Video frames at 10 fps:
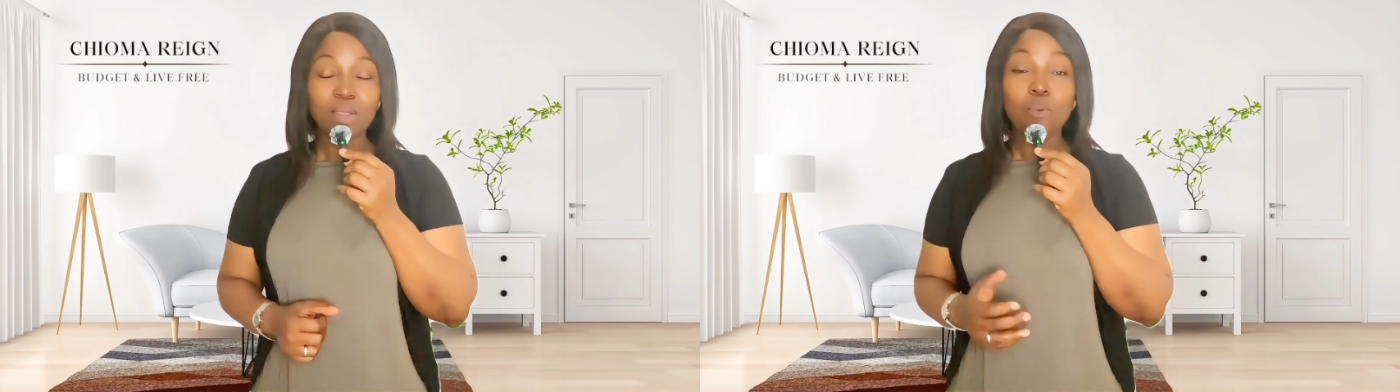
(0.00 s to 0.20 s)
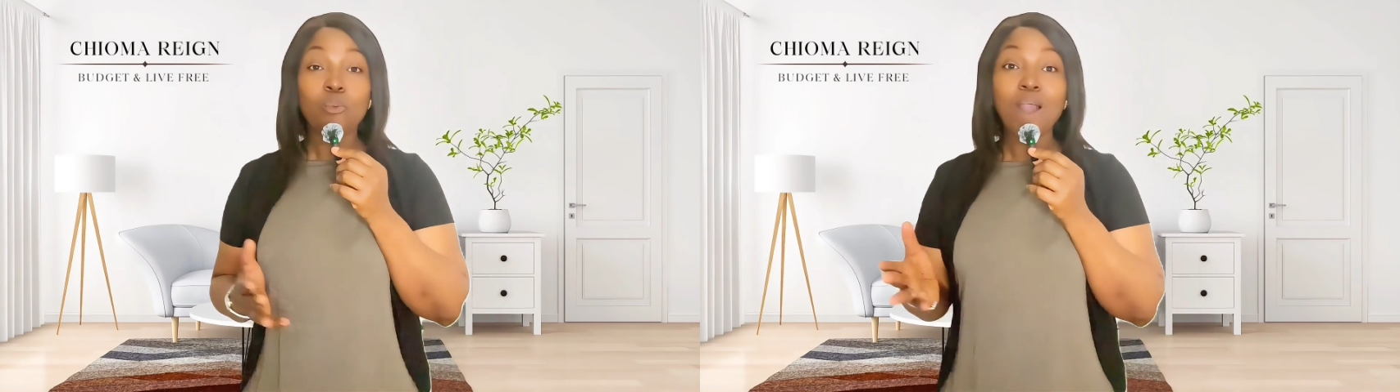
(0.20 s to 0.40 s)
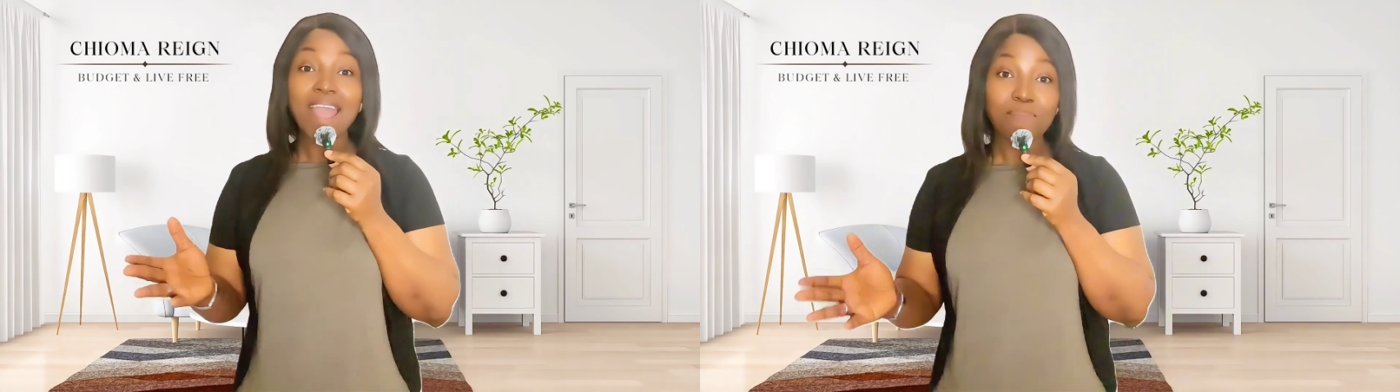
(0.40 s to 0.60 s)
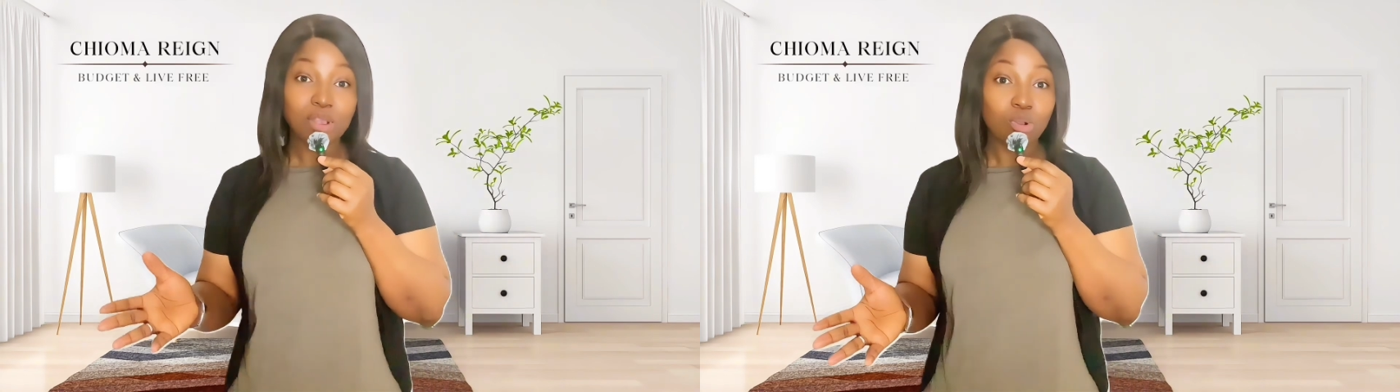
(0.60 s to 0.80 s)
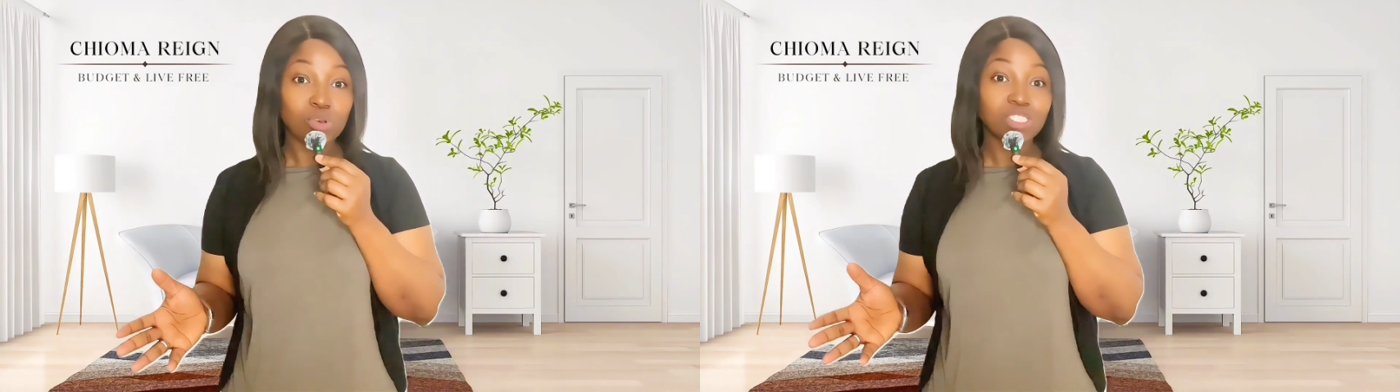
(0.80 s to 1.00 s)
Why?
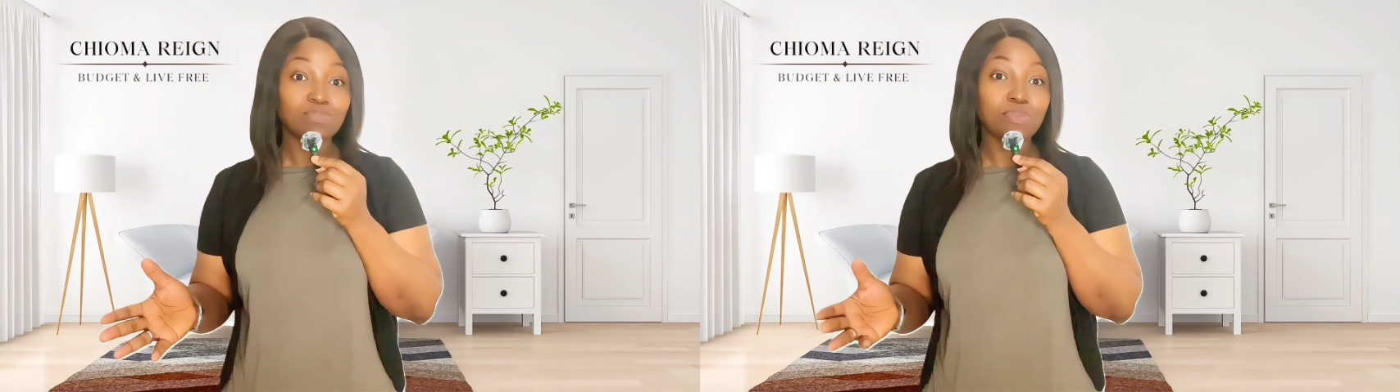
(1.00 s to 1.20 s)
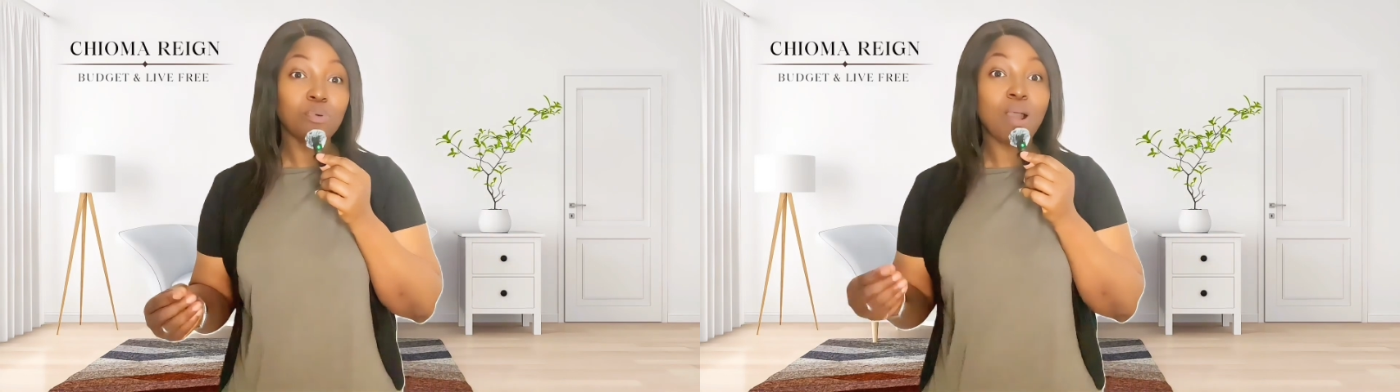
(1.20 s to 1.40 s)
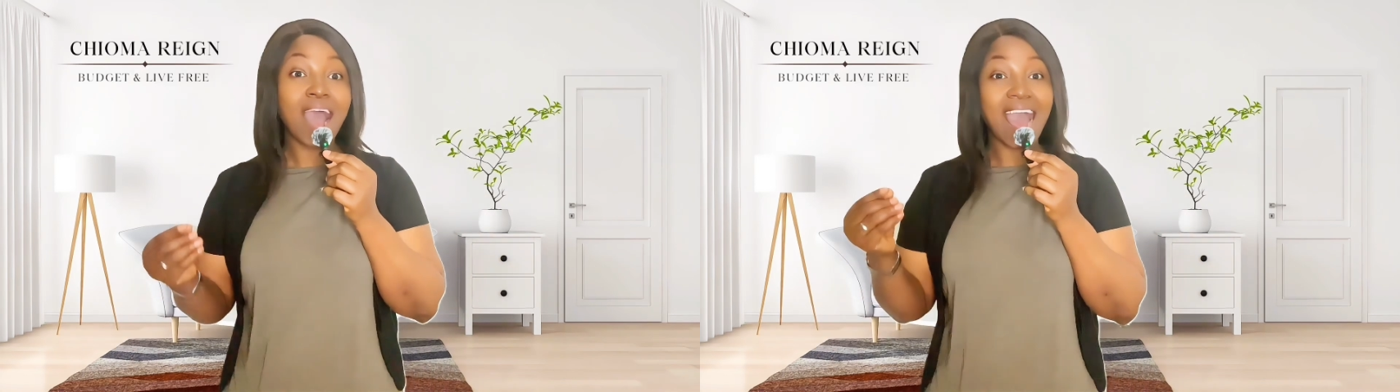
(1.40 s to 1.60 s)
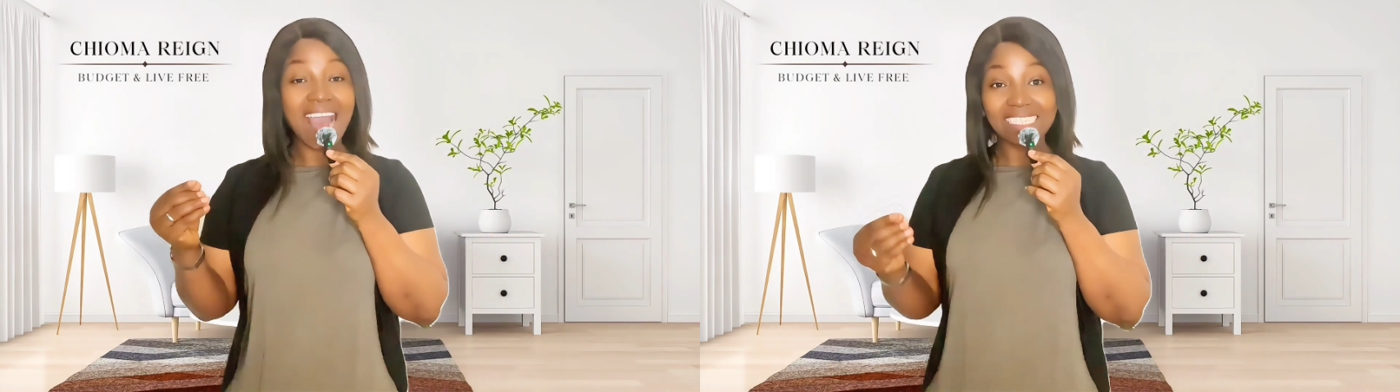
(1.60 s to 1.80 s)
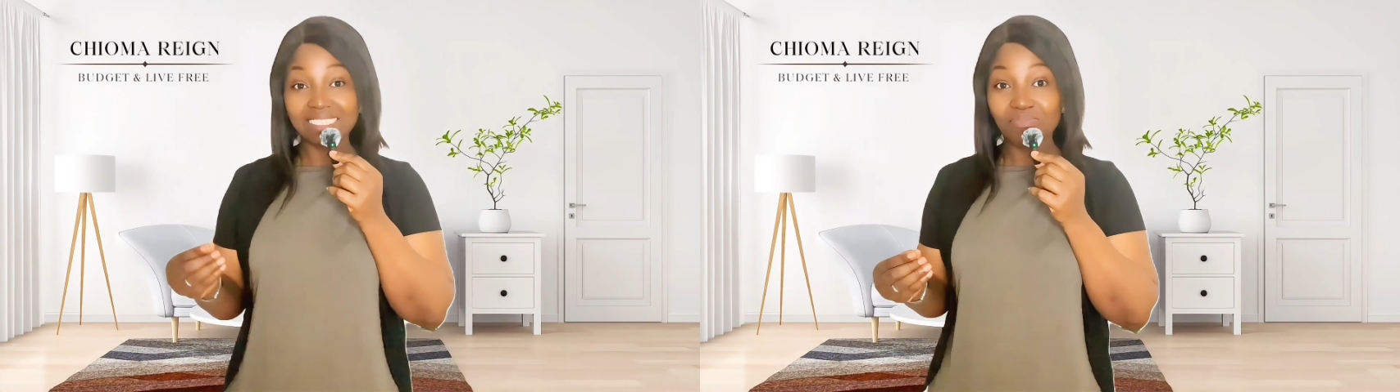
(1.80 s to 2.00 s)
Because people are
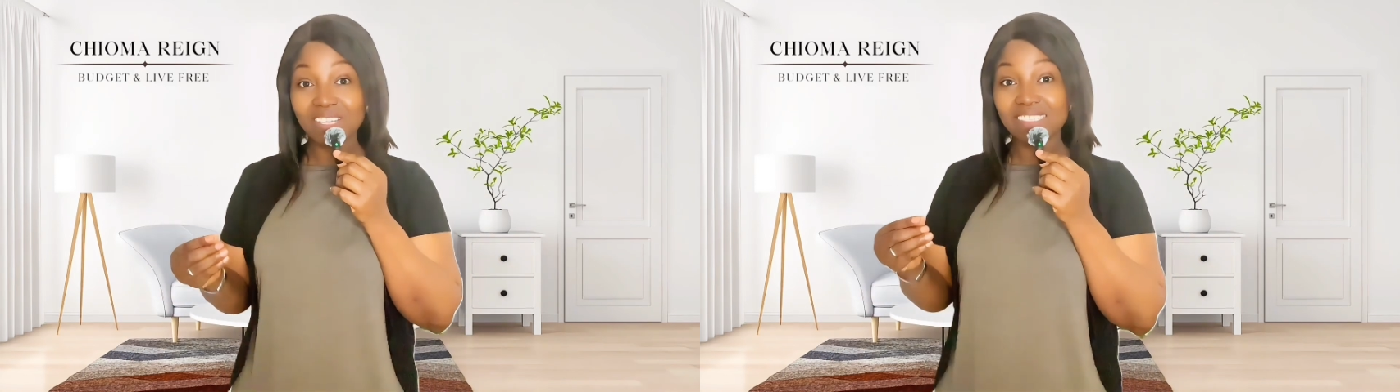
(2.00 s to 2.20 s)
actively